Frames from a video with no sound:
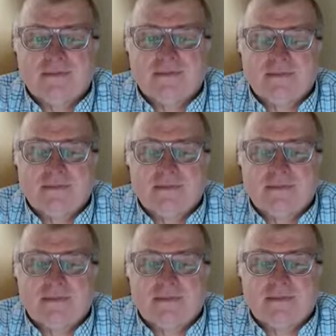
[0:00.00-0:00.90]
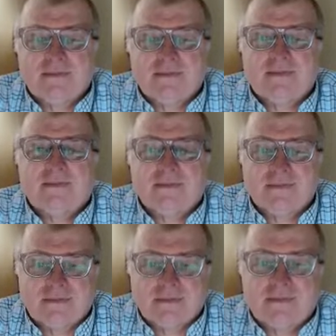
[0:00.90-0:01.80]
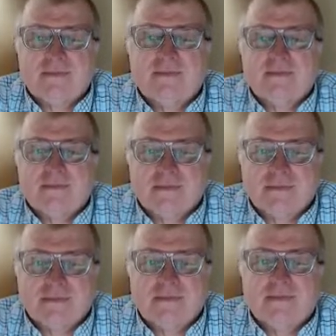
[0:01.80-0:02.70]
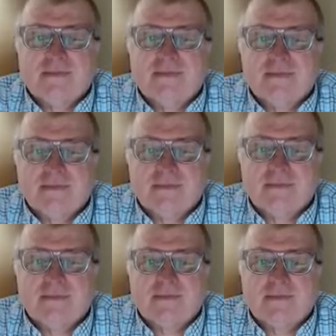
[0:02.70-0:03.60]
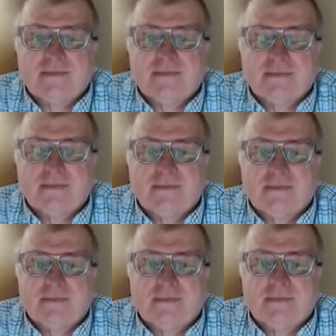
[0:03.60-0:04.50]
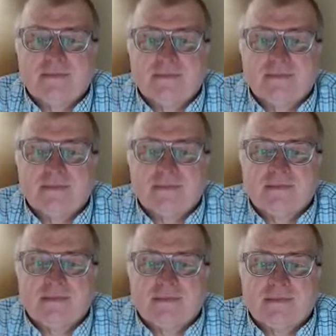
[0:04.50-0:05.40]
[no speech]